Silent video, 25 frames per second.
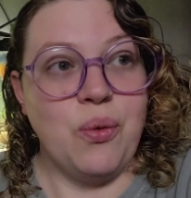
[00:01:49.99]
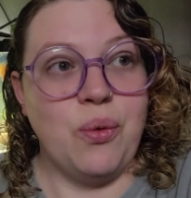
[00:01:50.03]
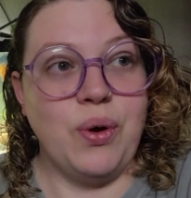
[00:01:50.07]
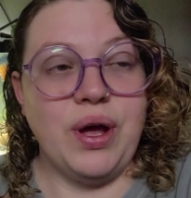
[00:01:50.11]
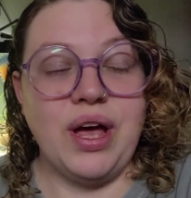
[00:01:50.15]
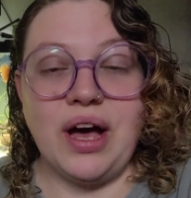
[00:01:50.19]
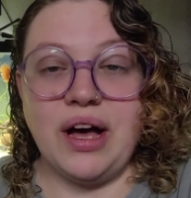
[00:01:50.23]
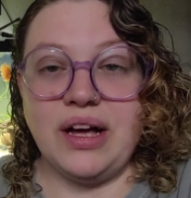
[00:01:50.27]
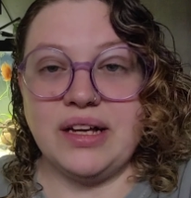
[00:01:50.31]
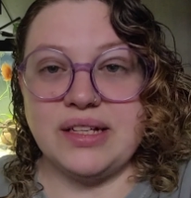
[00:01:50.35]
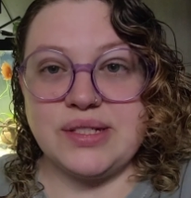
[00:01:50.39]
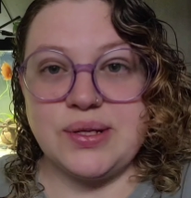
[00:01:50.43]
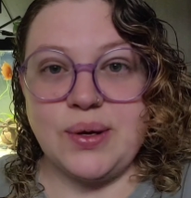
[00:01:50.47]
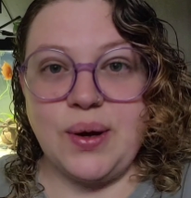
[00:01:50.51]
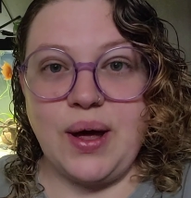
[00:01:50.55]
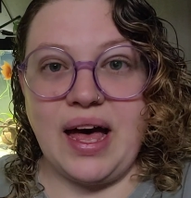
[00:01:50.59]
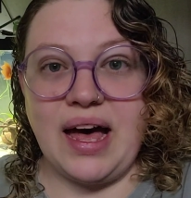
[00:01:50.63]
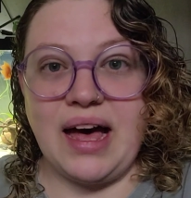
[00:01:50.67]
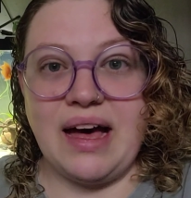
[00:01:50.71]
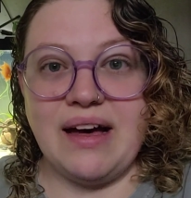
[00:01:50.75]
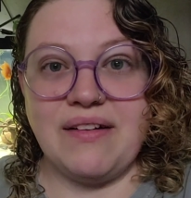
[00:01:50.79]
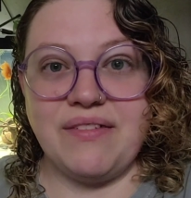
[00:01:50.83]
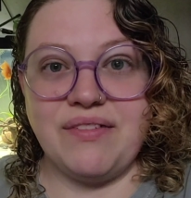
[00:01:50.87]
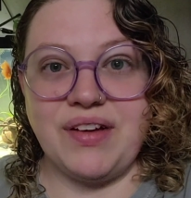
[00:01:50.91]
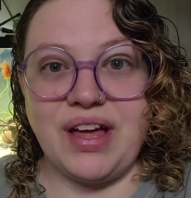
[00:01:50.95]
We also
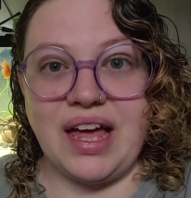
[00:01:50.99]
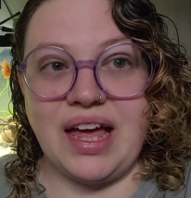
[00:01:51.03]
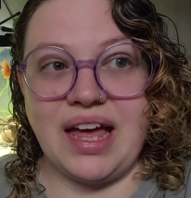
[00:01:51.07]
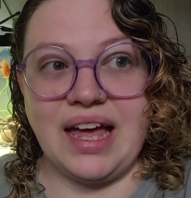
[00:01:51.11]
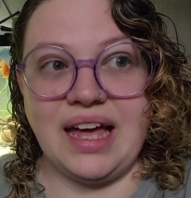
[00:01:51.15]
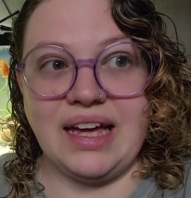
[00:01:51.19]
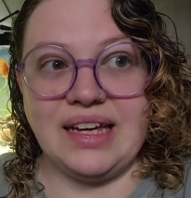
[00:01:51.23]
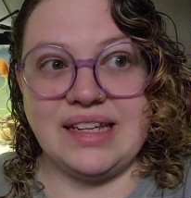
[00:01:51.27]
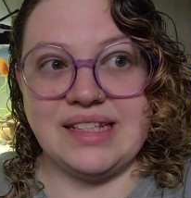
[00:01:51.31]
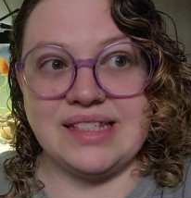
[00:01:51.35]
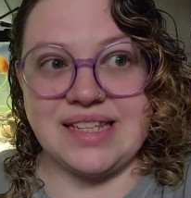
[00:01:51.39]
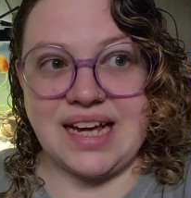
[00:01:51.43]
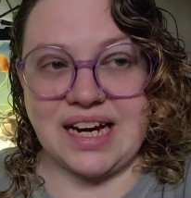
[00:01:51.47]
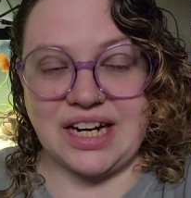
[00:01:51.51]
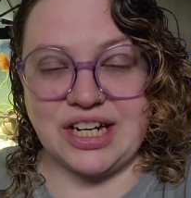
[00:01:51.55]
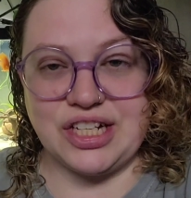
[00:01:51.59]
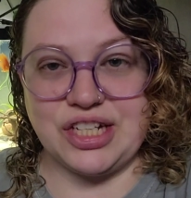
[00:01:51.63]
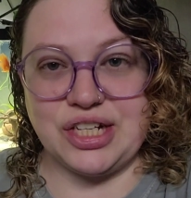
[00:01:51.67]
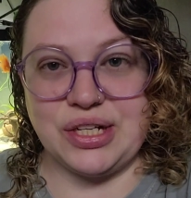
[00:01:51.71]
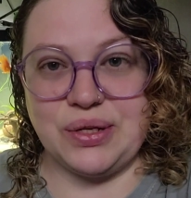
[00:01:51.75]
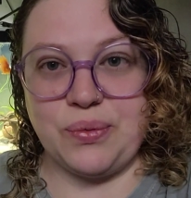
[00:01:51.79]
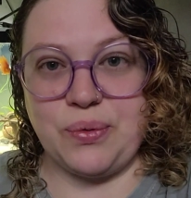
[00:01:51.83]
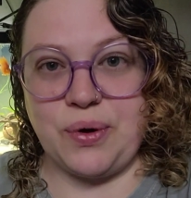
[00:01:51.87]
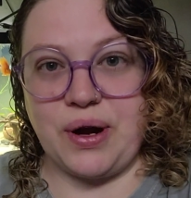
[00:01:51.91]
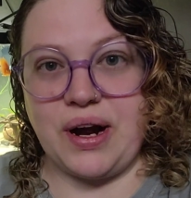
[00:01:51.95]
have a
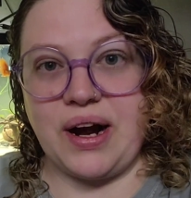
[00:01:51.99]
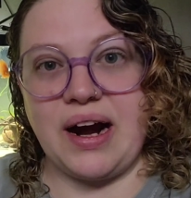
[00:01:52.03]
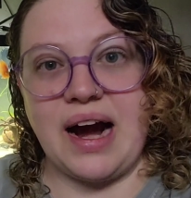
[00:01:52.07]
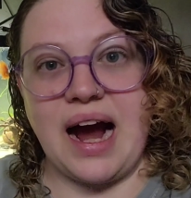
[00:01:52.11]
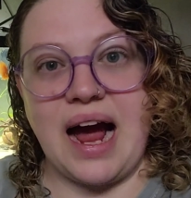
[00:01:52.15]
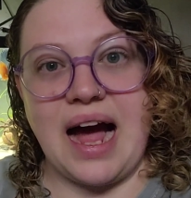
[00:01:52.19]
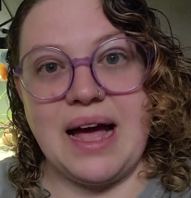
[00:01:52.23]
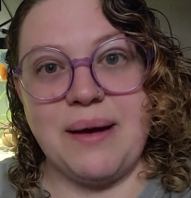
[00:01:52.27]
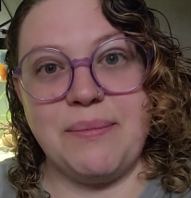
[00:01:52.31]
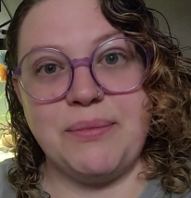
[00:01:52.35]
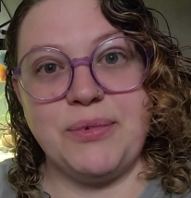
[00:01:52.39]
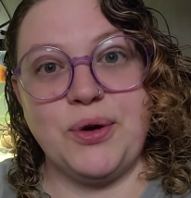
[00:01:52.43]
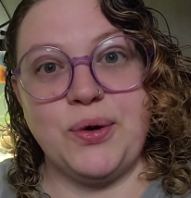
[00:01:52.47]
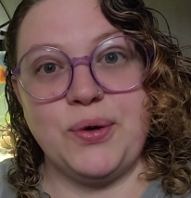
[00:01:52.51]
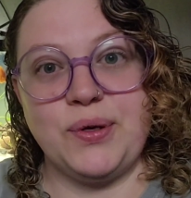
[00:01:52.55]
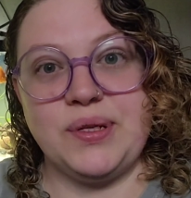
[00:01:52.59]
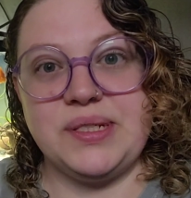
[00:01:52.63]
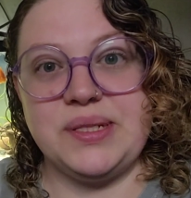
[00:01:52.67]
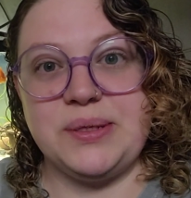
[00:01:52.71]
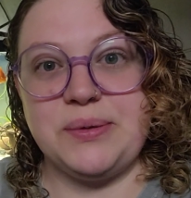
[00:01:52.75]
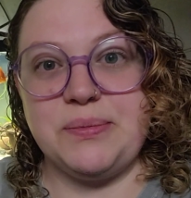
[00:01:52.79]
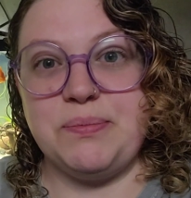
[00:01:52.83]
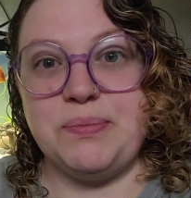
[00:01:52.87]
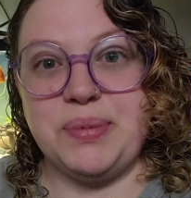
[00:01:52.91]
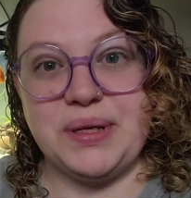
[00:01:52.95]
section where I'm going
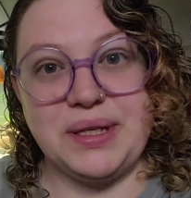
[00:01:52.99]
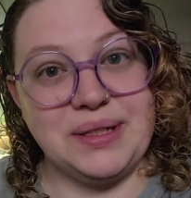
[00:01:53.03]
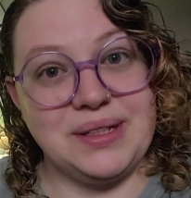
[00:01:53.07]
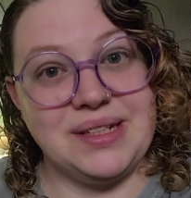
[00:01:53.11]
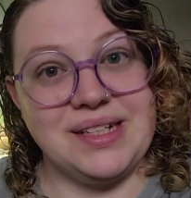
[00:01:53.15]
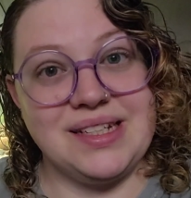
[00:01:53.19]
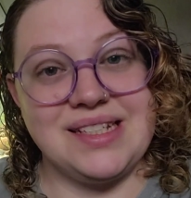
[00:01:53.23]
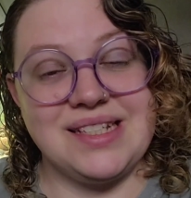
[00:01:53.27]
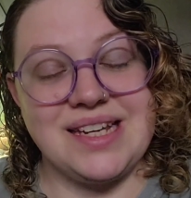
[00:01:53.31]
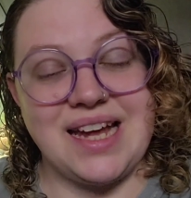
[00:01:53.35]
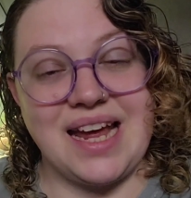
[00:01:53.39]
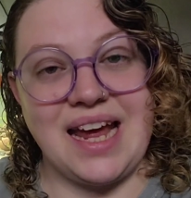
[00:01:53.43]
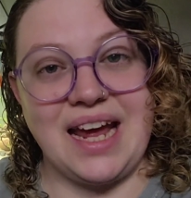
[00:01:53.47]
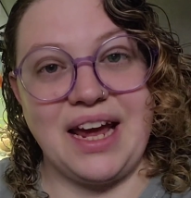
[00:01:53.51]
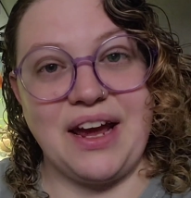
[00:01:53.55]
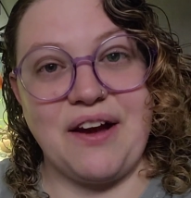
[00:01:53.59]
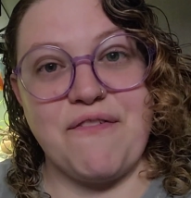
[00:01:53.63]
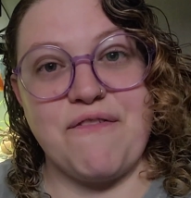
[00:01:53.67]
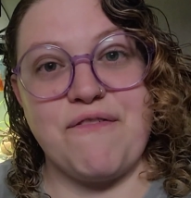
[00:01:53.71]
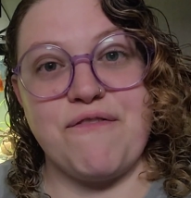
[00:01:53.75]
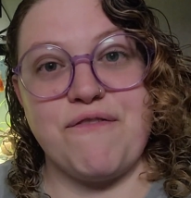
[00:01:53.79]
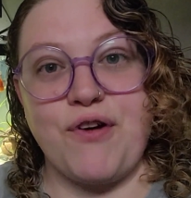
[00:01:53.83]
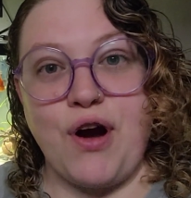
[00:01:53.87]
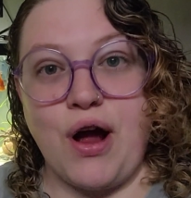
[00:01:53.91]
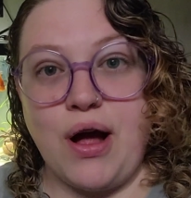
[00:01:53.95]
to build a tank
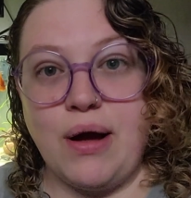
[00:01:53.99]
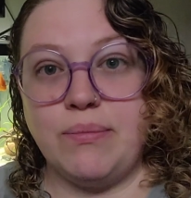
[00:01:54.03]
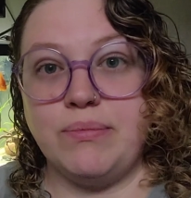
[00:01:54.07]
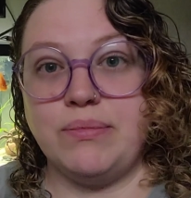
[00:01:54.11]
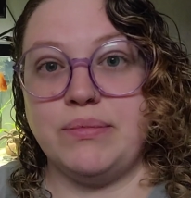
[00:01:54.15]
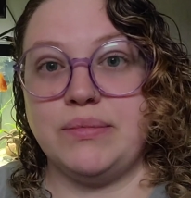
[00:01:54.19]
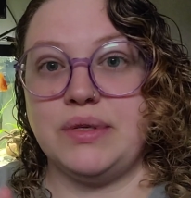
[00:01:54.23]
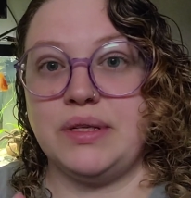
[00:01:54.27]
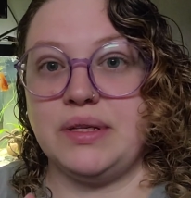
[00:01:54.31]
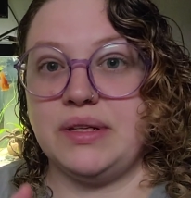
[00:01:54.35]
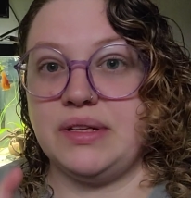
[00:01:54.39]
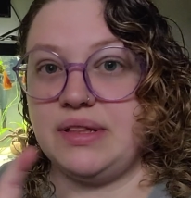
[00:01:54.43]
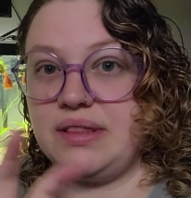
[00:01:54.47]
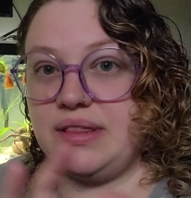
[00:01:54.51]
from